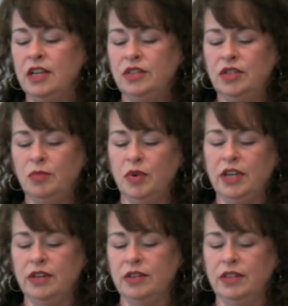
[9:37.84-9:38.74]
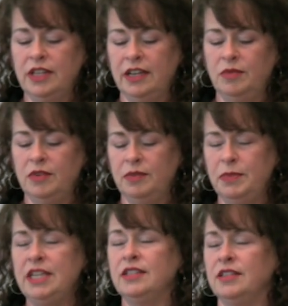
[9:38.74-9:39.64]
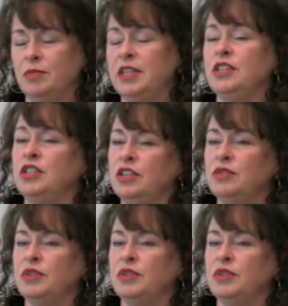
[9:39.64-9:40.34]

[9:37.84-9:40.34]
somewhere that means something to you.